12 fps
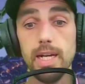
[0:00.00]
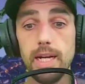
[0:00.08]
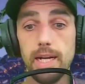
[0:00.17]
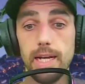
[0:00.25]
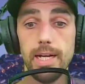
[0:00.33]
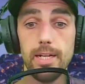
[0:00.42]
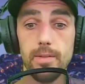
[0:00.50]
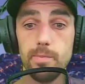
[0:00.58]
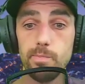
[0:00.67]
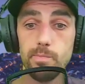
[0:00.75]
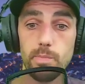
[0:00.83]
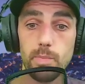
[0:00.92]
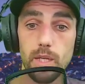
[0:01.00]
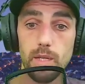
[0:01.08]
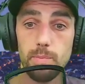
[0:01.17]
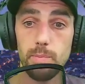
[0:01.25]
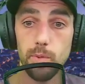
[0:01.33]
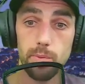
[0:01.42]
Um,
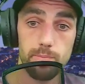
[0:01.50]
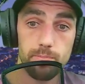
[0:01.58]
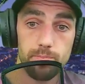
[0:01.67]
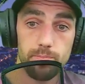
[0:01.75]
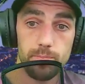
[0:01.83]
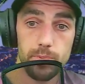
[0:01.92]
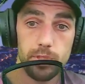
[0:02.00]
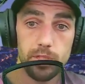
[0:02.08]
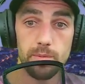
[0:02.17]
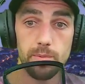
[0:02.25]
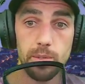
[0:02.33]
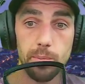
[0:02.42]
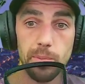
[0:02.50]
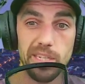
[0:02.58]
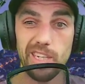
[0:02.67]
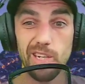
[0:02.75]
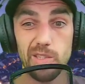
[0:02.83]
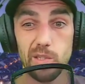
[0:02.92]
but uh, medical
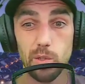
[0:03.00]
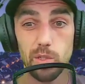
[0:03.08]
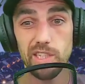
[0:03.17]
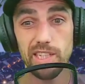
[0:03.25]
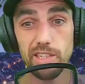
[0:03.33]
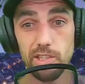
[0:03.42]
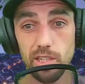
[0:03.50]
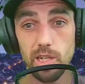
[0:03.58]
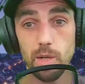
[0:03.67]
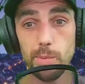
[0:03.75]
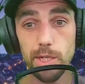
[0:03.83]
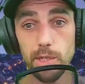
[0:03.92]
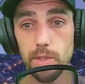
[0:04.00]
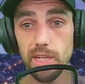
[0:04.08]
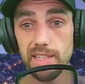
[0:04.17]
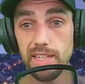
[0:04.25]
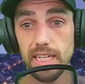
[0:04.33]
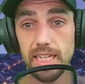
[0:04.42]
association coming out and
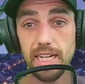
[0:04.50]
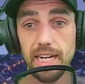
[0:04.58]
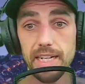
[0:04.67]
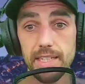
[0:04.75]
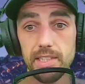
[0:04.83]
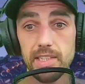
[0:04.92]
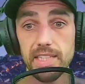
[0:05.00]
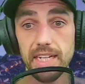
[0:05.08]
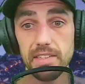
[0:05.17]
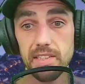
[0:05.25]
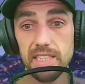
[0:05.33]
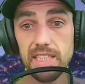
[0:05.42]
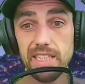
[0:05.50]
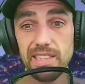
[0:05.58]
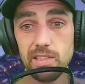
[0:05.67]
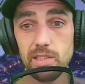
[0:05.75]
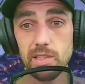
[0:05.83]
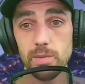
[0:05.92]
taking a hard stance against
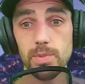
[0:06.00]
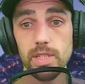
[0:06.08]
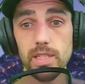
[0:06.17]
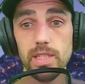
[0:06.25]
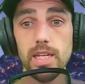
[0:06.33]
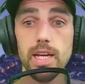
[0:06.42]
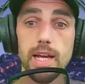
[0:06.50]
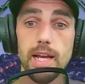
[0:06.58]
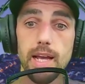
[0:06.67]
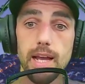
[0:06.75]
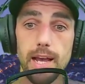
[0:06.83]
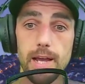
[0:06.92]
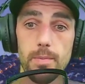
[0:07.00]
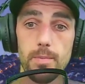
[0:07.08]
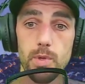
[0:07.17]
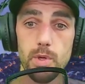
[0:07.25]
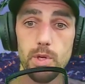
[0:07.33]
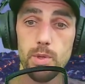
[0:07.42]
something, um, you,
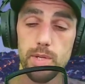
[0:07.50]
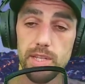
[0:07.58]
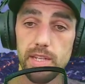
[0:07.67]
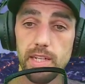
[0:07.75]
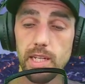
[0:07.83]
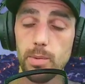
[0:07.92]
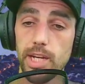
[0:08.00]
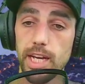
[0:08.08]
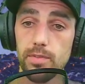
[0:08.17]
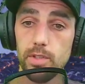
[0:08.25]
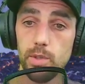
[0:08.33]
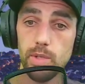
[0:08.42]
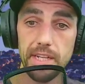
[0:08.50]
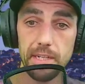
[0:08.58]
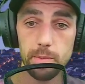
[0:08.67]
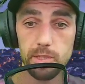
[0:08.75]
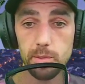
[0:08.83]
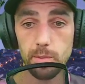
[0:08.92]
you would think they would have the unanimous
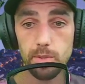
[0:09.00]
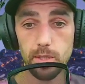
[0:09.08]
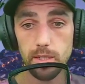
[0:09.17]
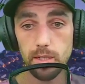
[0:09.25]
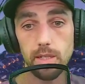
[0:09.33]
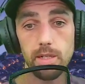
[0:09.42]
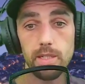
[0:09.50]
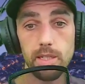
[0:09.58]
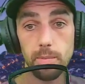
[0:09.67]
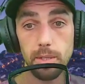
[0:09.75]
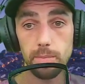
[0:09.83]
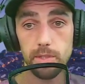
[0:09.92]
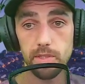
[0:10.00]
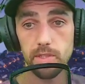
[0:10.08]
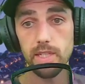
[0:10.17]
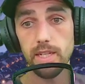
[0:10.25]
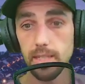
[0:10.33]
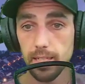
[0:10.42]
support of their, their members.
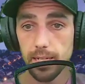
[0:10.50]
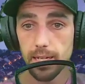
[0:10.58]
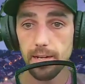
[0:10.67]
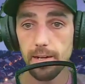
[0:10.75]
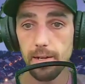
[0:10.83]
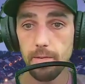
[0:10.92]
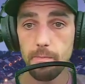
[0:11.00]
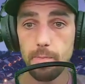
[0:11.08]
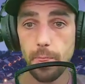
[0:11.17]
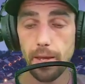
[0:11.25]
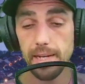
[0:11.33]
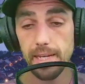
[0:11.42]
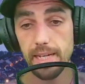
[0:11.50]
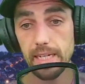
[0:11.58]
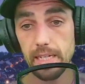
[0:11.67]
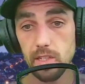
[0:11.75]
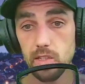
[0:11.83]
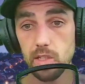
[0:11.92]
Um, and again, it
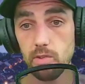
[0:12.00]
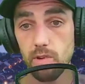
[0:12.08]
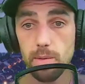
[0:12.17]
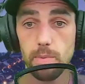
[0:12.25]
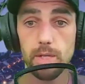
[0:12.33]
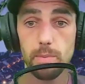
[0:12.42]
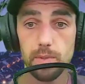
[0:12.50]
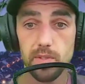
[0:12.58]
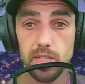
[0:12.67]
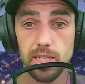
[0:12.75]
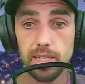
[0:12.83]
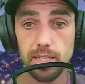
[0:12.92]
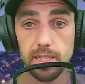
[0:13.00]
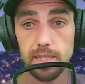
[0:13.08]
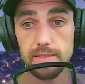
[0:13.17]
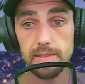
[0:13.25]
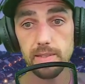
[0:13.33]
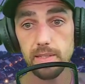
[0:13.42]
is incredibly misleading then
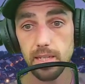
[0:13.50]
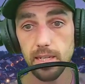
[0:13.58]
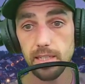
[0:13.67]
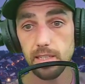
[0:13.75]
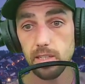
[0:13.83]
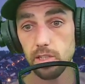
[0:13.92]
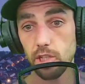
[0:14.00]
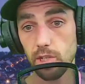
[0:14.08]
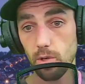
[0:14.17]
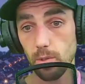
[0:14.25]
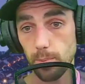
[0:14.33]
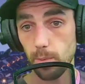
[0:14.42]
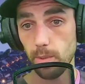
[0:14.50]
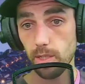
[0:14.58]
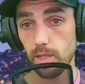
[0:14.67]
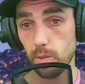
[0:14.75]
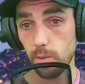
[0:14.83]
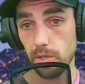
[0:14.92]
to the uh, to the general public who
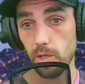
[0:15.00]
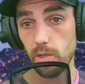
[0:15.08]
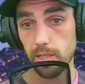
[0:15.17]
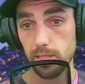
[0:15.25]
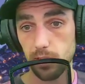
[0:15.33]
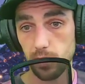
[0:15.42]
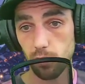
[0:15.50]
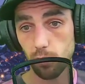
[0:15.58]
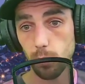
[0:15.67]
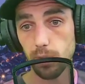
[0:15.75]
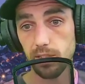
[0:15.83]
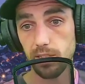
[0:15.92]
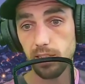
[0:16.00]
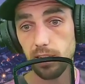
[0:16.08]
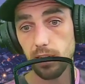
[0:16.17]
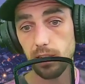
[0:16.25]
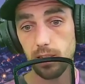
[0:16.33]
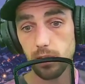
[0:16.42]
would look at this group and think
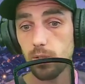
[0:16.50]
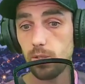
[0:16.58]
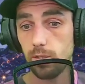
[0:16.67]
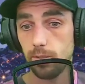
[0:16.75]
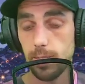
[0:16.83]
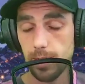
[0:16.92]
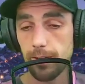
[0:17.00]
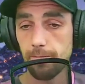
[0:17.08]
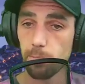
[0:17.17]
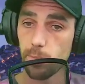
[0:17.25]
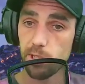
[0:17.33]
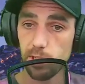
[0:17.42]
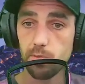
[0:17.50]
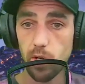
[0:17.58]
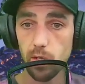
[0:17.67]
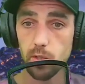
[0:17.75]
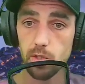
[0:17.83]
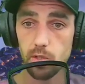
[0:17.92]
like, oh, I should follow
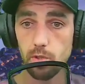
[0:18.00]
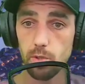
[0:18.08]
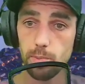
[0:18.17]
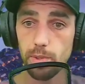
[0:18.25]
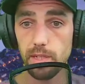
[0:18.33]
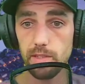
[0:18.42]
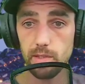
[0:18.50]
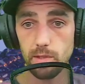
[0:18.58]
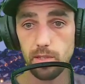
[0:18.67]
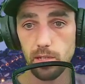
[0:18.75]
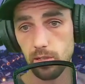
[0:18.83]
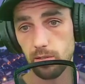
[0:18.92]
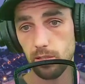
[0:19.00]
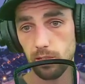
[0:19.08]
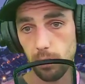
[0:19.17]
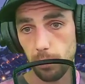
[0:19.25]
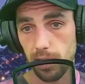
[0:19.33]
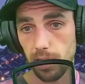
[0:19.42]
this group because look, they're they're the
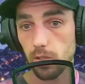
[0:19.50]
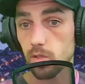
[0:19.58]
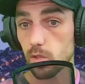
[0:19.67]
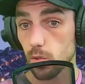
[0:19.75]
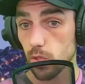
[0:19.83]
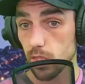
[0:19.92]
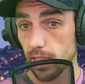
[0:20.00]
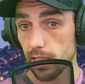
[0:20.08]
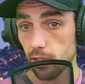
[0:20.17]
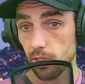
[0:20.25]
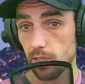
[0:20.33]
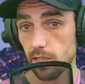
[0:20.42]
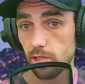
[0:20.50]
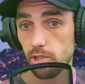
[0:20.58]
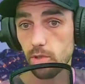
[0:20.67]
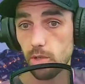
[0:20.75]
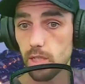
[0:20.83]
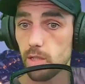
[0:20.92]
medical association. They
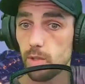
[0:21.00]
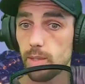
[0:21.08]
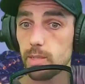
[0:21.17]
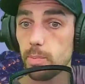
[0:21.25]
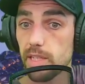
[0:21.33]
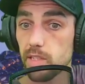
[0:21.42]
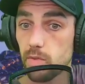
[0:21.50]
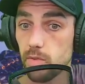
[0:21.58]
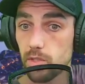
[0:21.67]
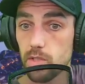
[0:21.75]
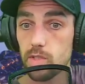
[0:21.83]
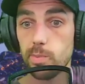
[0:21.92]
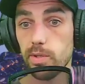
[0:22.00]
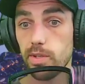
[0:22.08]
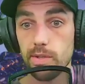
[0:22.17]
surely know what's best for us. But